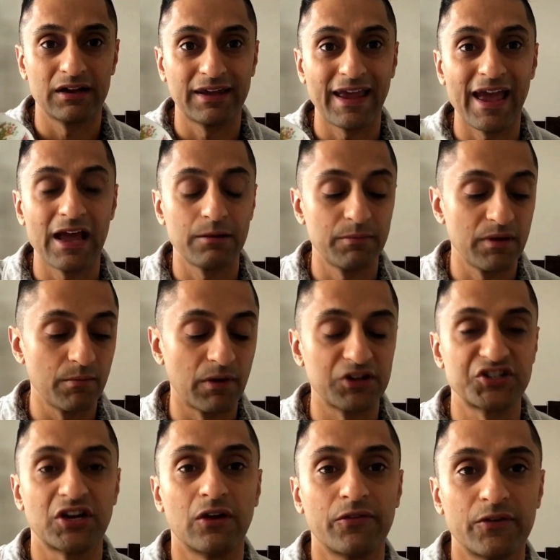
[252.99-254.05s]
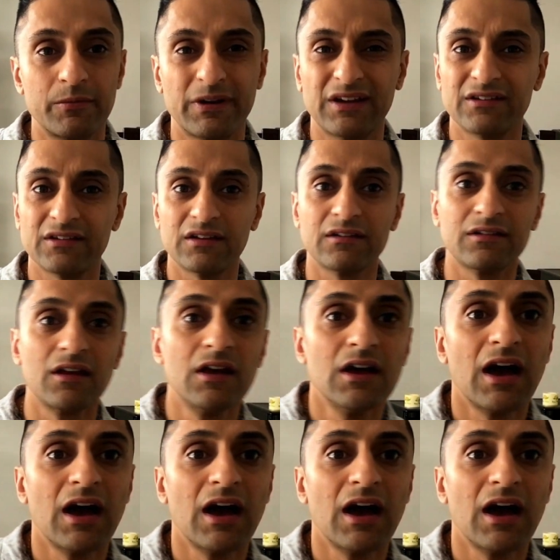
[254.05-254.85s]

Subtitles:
can be much healthier because it is